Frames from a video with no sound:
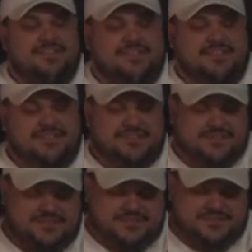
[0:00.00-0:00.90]

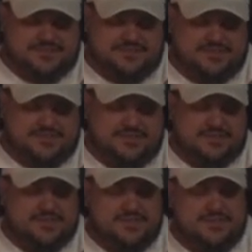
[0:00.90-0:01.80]

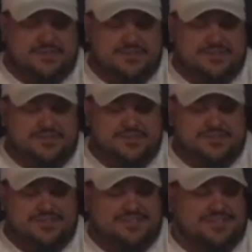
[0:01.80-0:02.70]

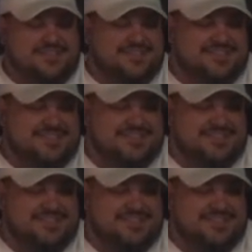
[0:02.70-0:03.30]
(silent)